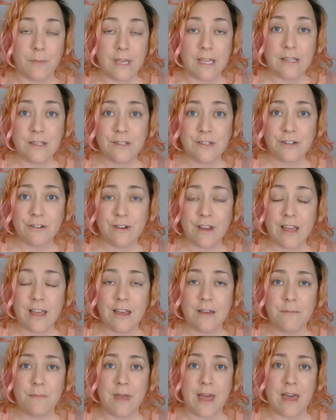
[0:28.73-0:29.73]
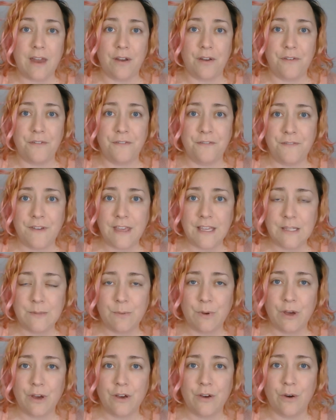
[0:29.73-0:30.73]
Instagram and on
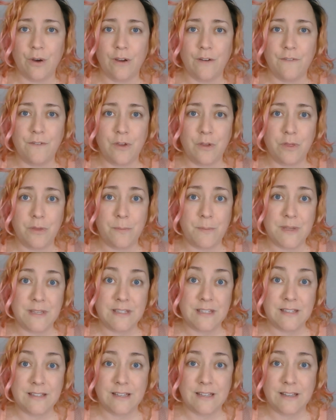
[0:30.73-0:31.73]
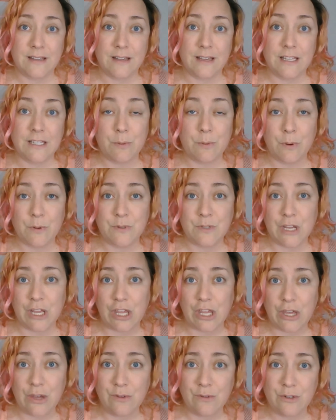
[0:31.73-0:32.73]
Facebook, or if the business is posting
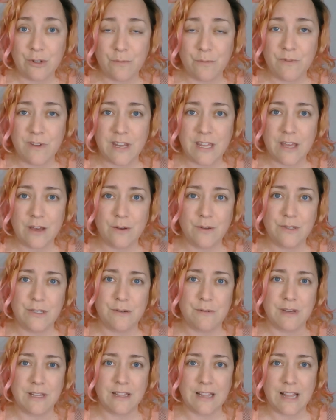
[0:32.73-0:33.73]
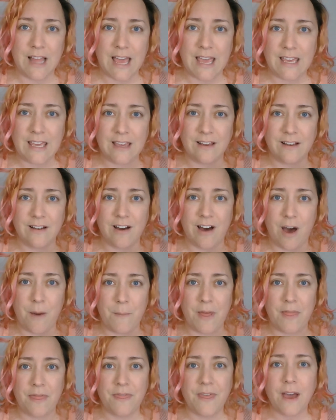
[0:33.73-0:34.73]
YouTube videos, you can like and
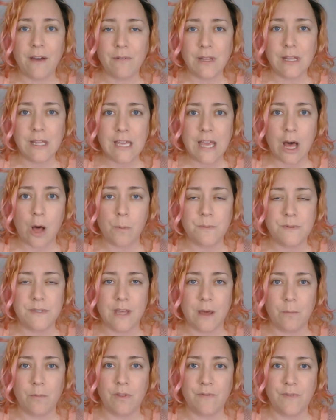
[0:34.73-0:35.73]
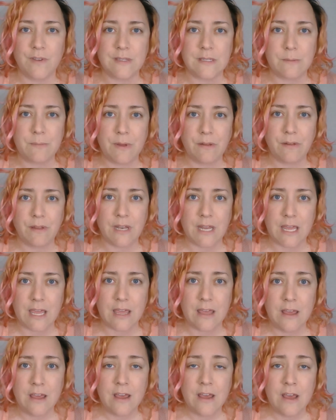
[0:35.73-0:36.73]
comment. That really helps them with
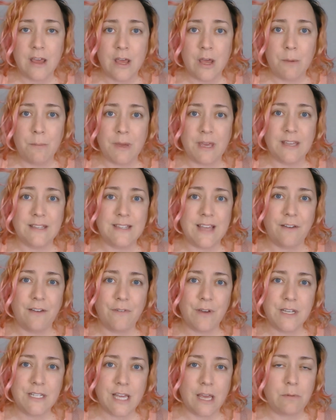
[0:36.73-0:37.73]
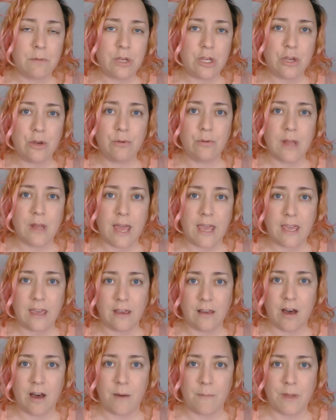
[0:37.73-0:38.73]
visibility because every time you like
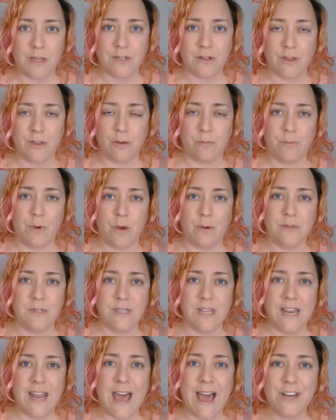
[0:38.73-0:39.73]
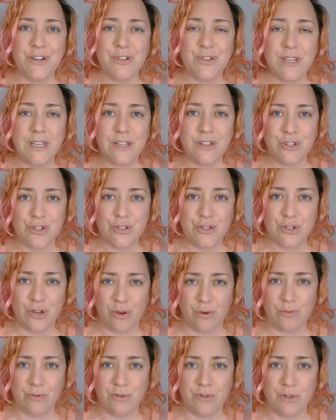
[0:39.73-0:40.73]
and comment on their post, it actually gets
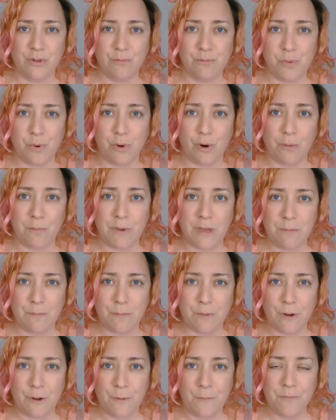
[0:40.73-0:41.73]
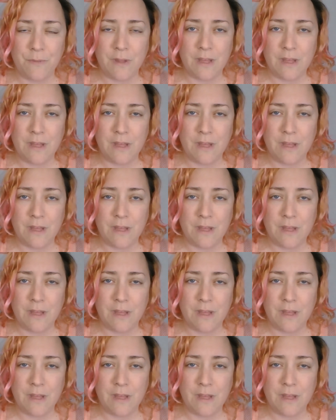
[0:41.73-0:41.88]
shown to more people.